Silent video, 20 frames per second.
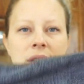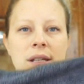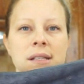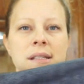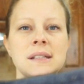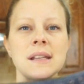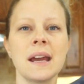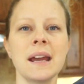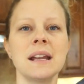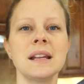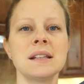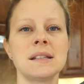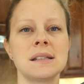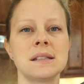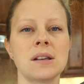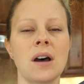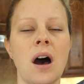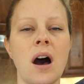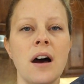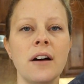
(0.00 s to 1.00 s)
this side is
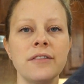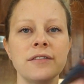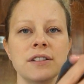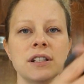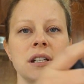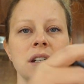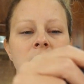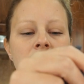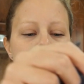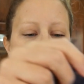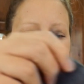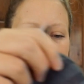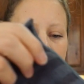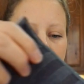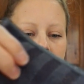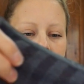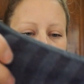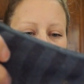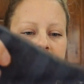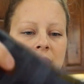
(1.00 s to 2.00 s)
soft,
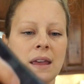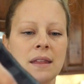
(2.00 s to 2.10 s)
and